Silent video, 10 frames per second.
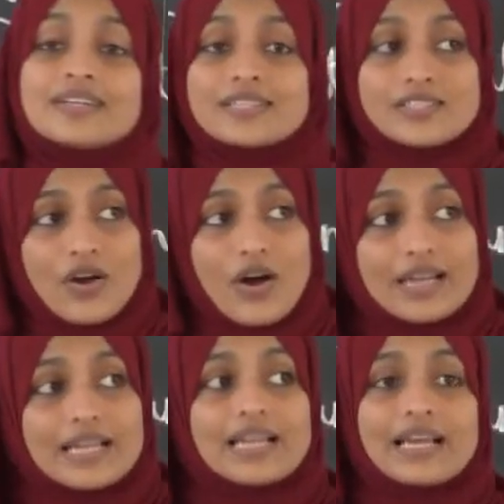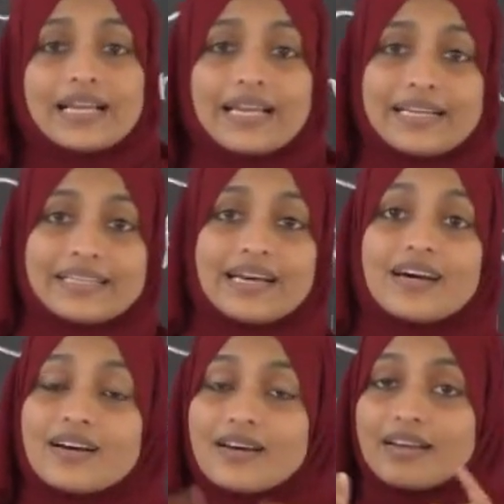soil get the
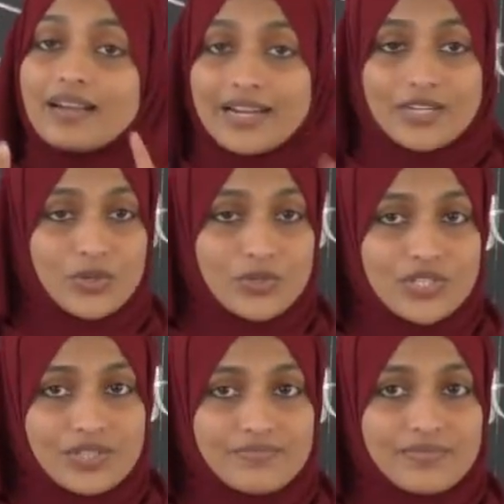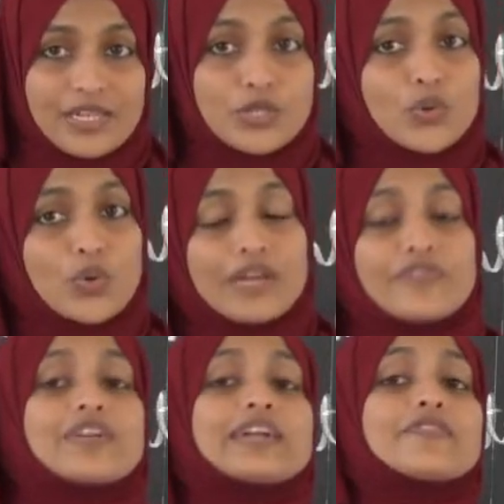nitrogen. In two
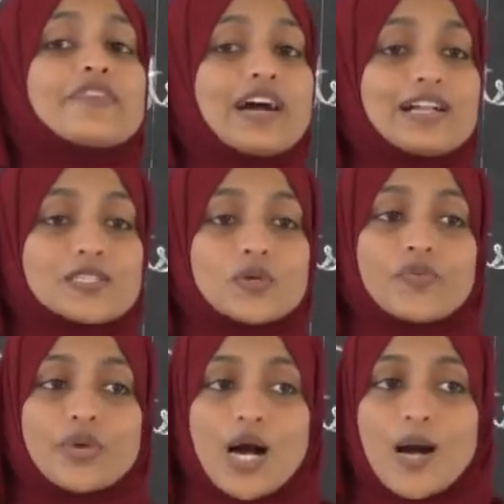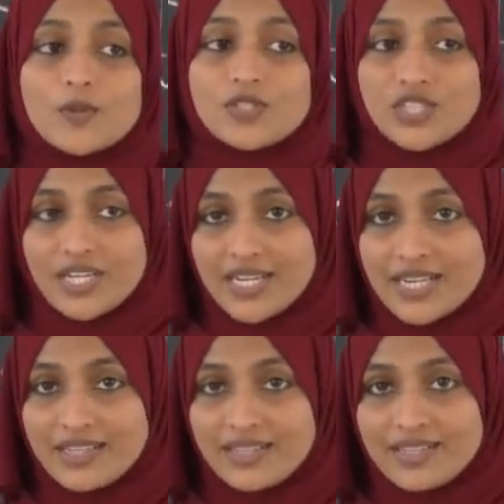different way also we have
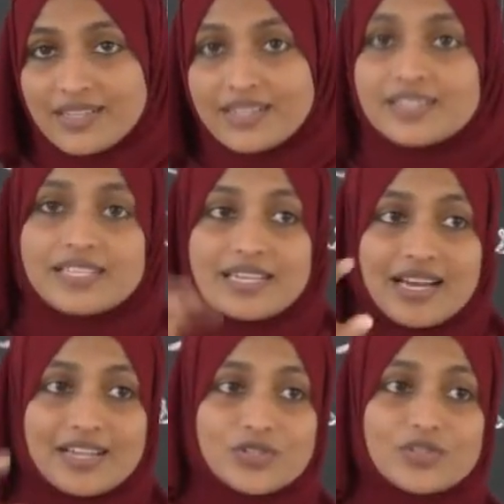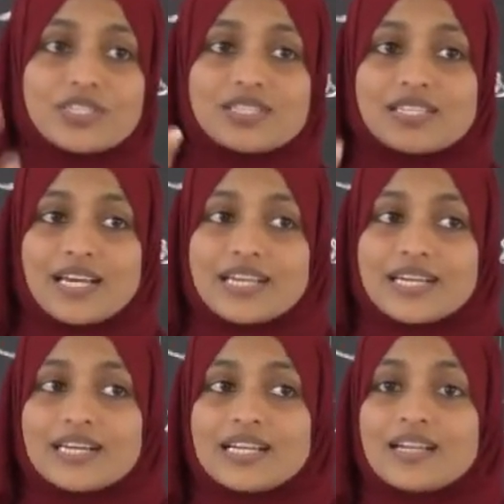studied. Yes, in nitrogen
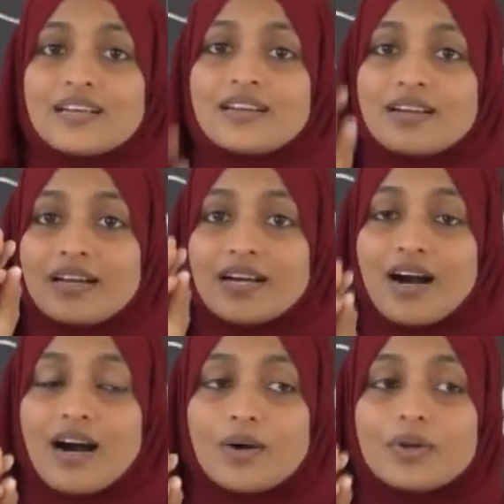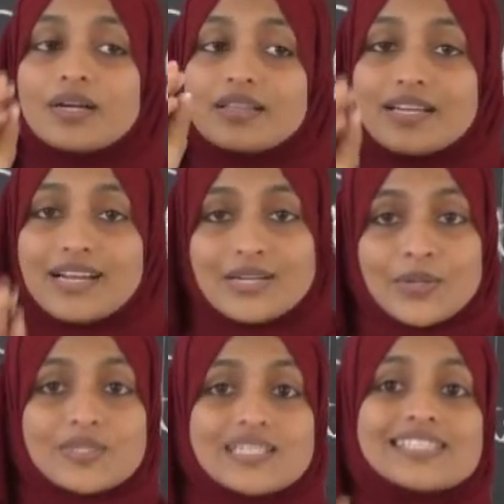cycle, how the
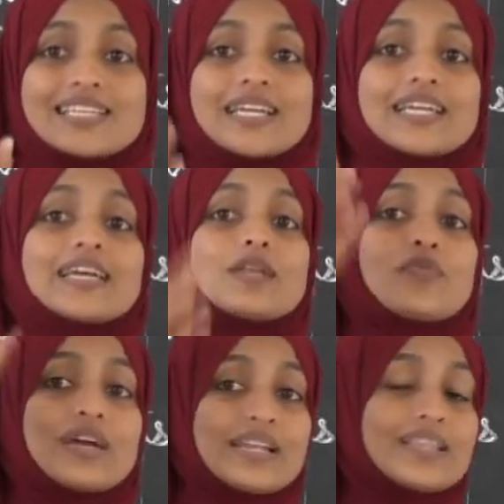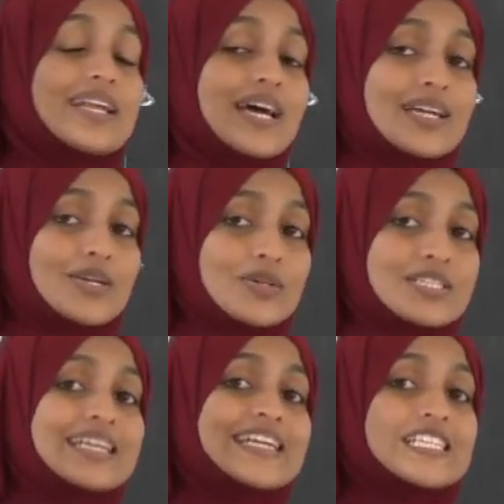nitrogen cycle, when the
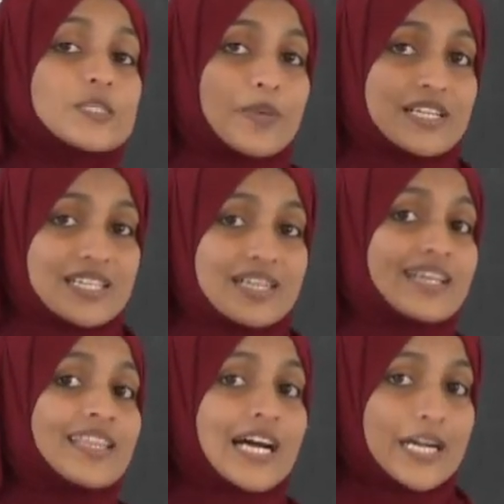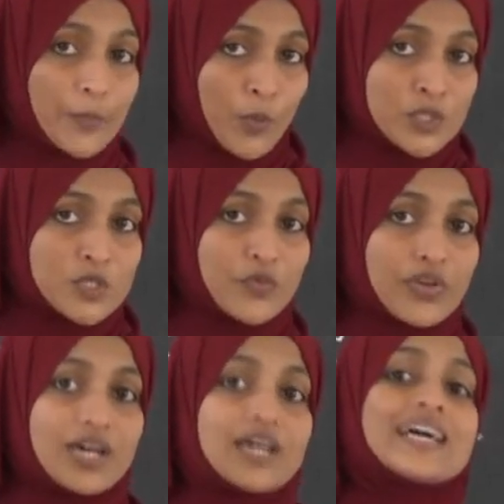nitrogen is present in the atmosphere,